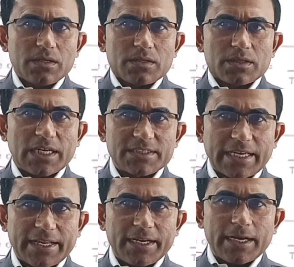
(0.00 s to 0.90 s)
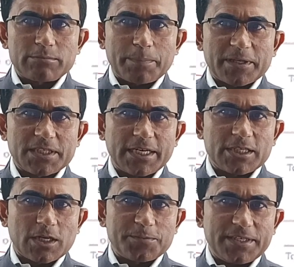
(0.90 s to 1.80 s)
The salary of the President
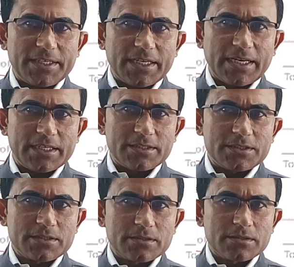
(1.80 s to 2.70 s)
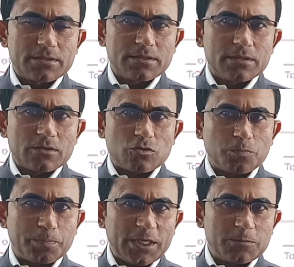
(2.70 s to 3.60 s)
of India is
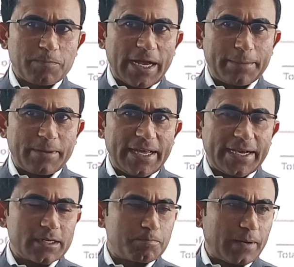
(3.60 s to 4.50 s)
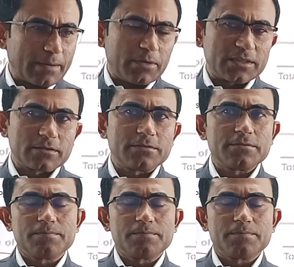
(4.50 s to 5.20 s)
rupees 5 lakh per month.